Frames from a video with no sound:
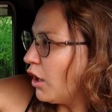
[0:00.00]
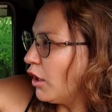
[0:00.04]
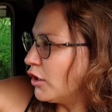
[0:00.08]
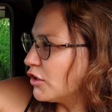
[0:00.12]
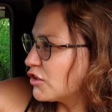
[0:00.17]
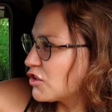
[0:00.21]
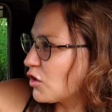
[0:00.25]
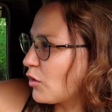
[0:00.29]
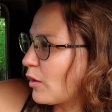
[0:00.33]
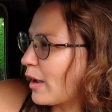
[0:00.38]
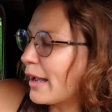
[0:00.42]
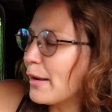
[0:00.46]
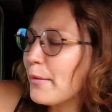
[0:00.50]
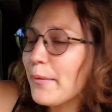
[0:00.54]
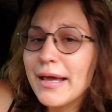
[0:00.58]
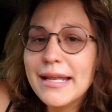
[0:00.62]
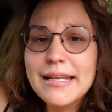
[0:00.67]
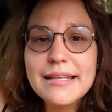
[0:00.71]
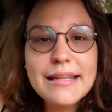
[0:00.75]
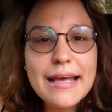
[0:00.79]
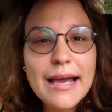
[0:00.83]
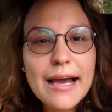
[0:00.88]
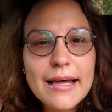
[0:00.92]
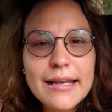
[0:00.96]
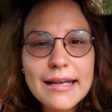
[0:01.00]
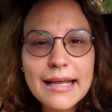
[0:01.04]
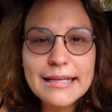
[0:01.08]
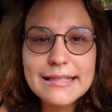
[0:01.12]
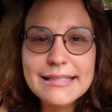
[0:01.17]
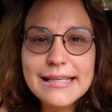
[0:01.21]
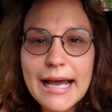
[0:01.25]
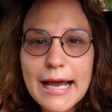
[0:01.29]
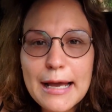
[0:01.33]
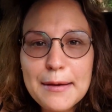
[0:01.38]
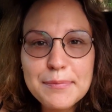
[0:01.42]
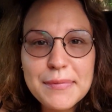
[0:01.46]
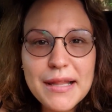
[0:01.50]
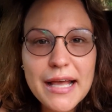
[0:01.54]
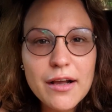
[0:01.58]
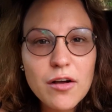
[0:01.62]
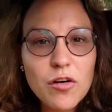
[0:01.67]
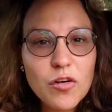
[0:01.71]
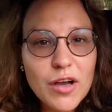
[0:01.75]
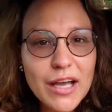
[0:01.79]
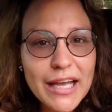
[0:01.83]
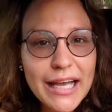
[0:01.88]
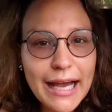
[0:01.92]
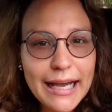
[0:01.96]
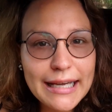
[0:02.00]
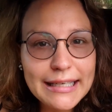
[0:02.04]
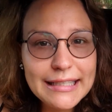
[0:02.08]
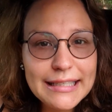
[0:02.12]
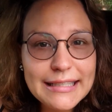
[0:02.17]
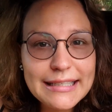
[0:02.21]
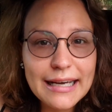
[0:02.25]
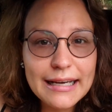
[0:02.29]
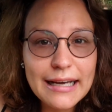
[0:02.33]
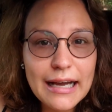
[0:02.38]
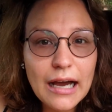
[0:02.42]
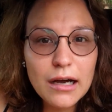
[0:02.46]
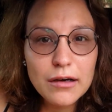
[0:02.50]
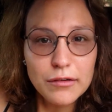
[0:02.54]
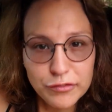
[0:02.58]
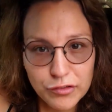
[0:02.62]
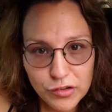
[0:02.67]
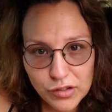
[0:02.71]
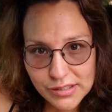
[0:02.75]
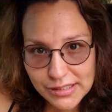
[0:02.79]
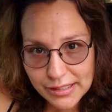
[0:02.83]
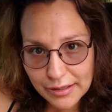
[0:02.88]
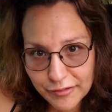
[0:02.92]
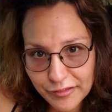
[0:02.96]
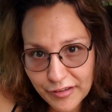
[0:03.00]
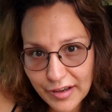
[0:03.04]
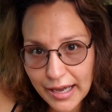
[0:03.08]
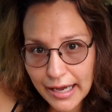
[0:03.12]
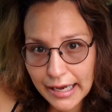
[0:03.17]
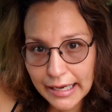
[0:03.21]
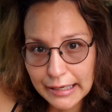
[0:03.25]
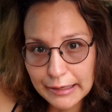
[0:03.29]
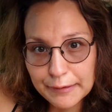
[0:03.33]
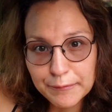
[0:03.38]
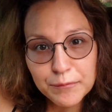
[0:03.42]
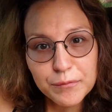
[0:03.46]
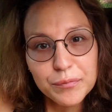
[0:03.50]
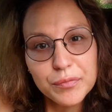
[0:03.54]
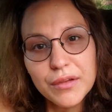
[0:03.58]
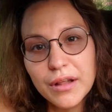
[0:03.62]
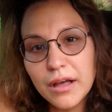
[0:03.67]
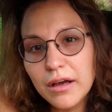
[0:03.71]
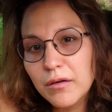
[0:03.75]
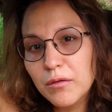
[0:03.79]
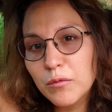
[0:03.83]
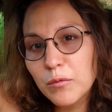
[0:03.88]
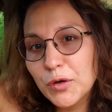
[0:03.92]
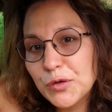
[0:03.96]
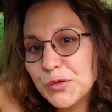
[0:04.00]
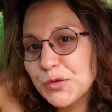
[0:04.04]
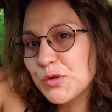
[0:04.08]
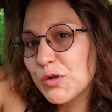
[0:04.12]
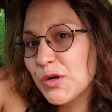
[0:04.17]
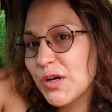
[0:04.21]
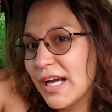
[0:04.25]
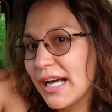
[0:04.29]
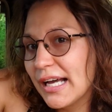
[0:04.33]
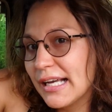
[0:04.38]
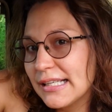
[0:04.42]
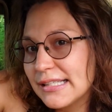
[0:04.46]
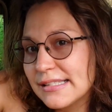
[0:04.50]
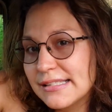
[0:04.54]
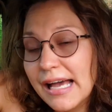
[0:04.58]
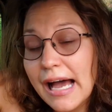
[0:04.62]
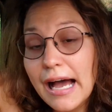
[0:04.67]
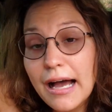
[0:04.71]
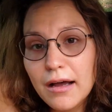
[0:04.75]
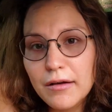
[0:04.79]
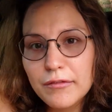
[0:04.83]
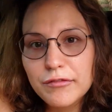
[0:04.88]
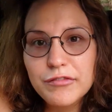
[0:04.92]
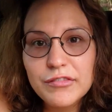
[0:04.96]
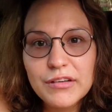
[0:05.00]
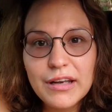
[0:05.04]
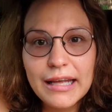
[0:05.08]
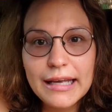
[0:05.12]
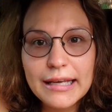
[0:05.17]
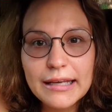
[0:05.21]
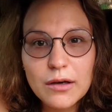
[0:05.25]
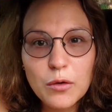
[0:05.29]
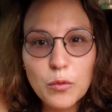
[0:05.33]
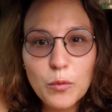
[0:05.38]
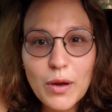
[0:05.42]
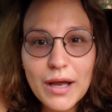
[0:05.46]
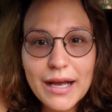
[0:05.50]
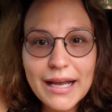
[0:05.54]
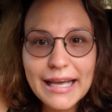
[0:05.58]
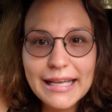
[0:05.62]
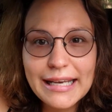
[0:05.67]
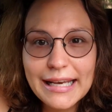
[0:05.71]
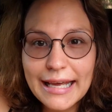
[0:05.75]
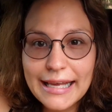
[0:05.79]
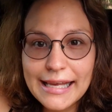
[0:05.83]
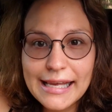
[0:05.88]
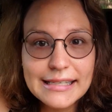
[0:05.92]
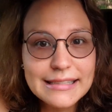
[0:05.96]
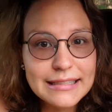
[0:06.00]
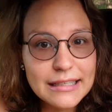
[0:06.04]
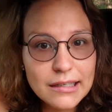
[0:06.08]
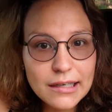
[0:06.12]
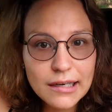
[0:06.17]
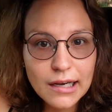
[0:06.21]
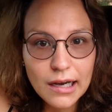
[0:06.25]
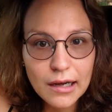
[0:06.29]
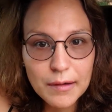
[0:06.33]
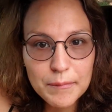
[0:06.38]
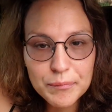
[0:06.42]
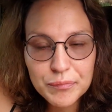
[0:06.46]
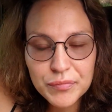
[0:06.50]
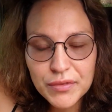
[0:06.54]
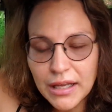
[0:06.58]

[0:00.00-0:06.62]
So I went there and I typed like, okay, I need a car for safari. What do you guys have? Like, where can I get a car?